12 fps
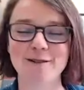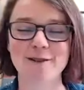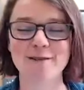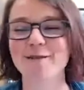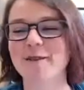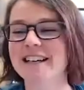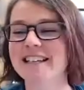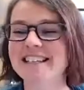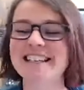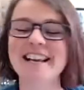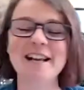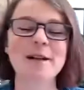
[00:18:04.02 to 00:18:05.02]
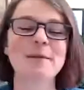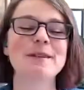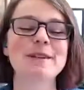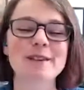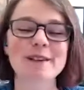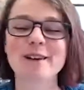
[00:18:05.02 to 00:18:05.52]
of course, but
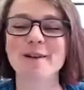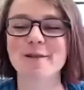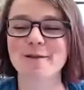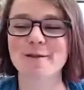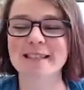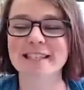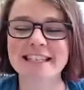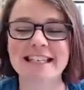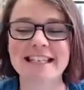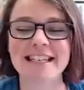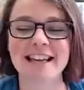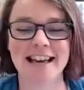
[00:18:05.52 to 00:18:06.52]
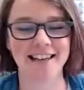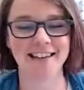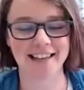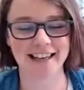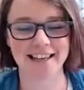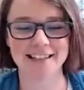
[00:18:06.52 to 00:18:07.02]
you can go through and see at a
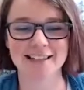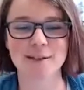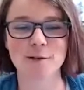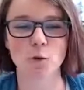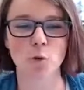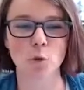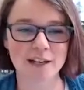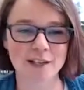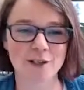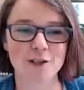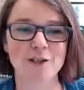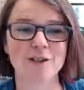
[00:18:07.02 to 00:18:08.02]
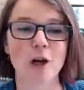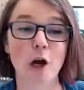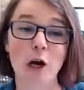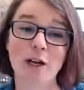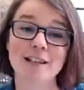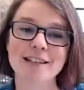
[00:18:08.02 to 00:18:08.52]
glance which
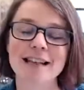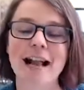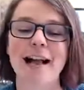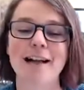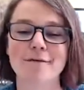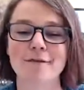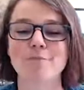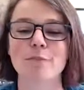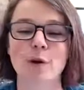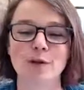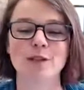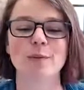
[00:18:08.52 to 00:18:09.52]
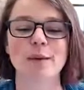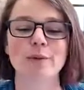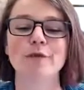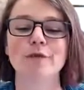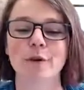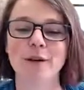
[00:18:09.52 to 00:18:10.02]
cards have the most
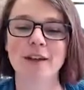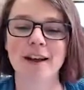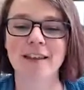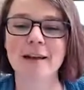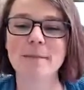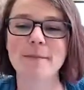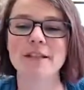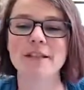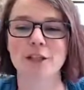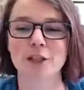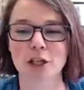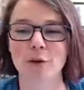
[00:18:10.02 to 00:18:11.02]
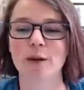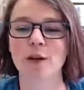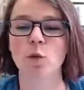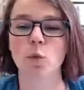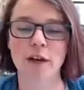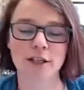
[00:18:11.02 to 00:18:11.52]
people voted on them to
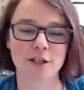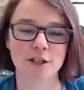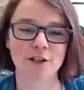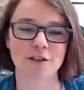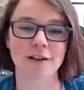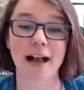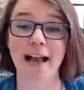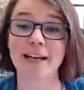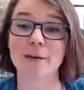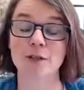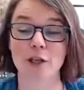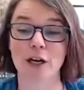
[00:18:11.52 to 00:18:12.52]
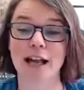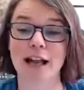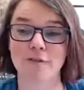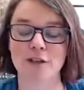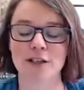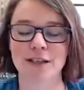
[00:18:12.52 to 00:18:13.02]
determine which items you're going to
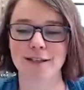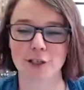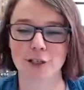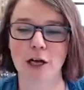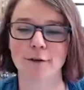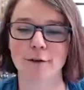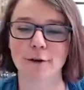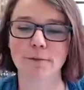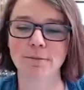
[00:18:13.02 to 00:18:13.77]
have a chance to talk through.